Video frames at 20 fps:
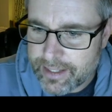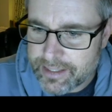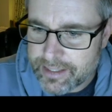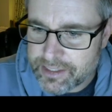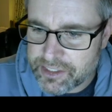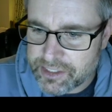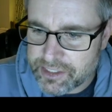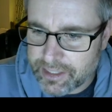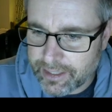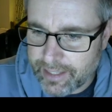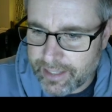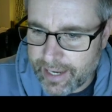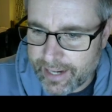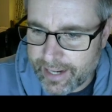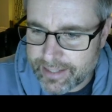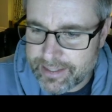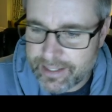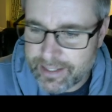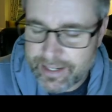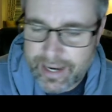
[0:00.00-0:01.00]

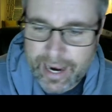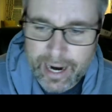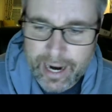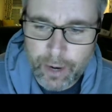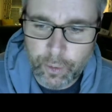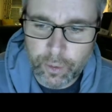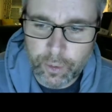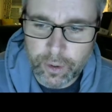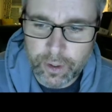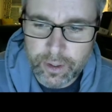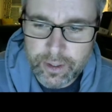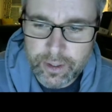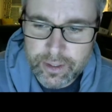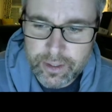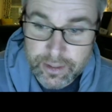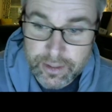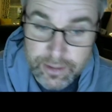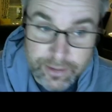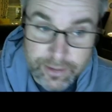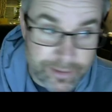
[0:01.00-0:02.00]
select our
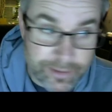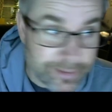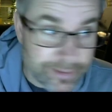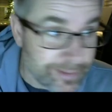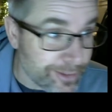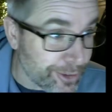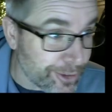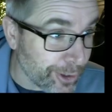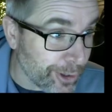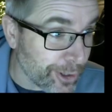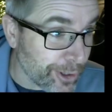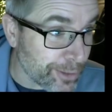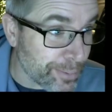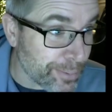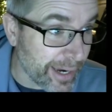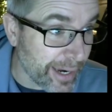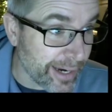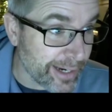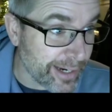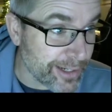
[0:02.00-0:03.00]
third
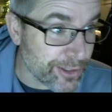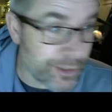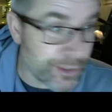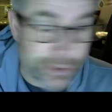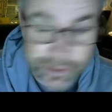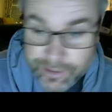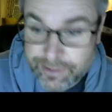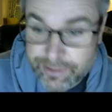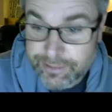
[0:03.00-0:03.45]
page.